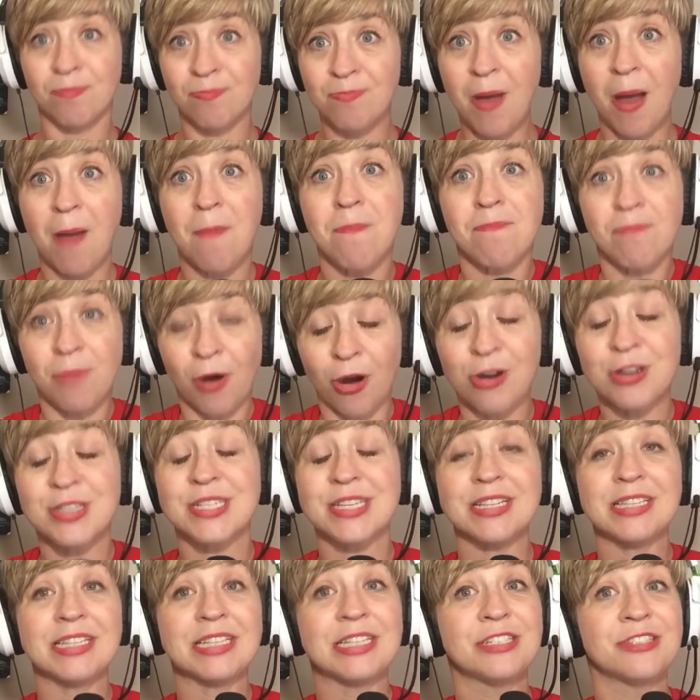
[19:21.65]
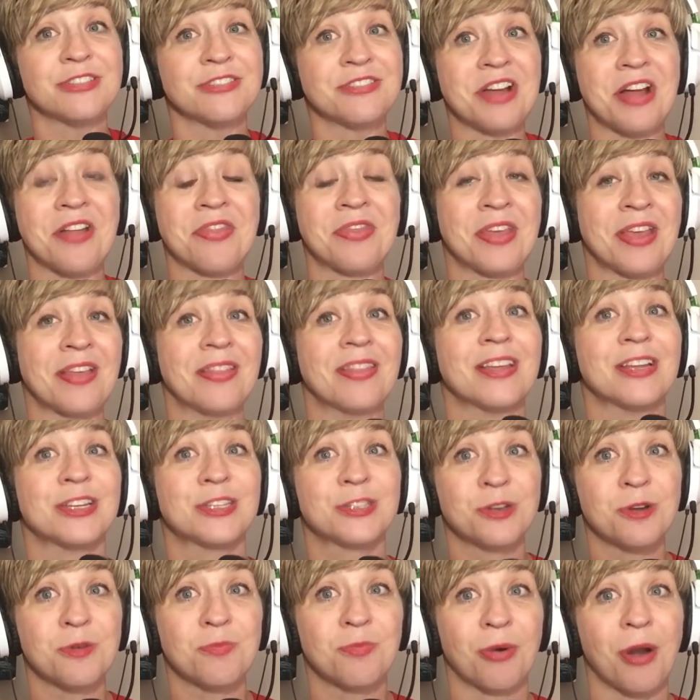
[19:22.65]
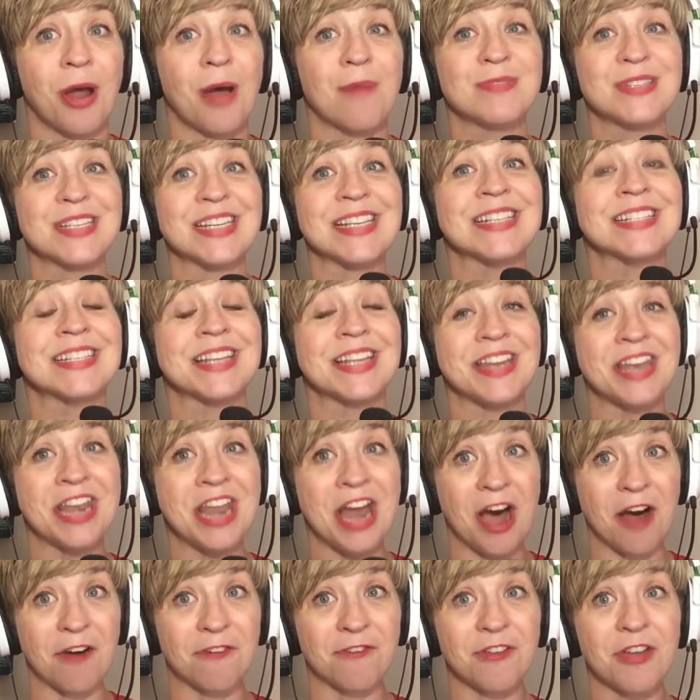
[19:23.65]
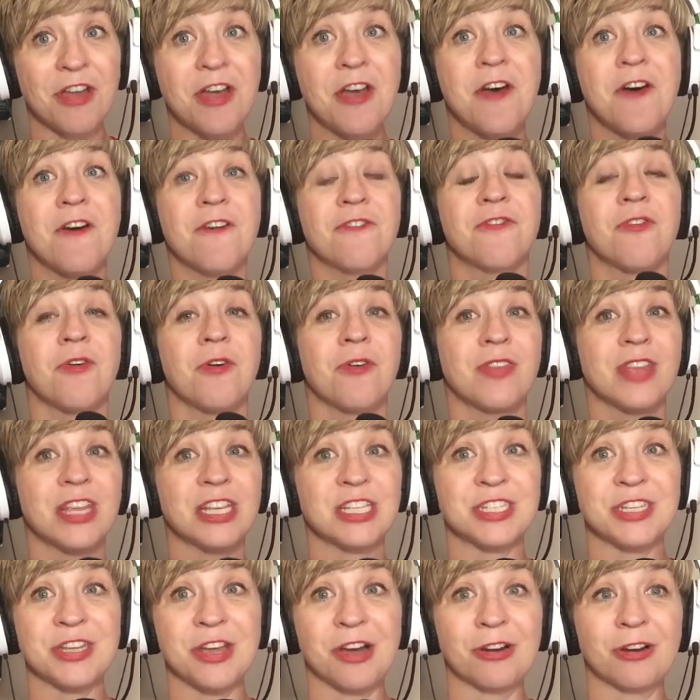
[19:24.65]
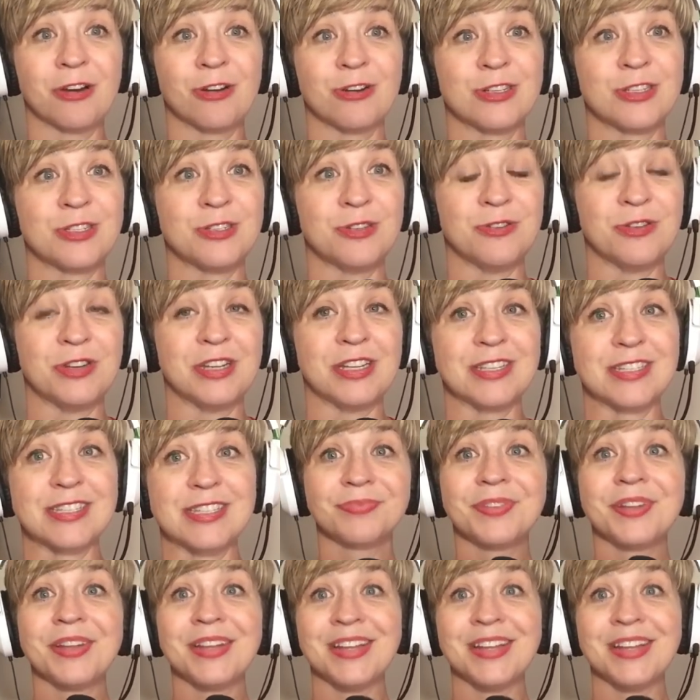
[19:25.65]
I personally do not think that 2 props is enough for these younger students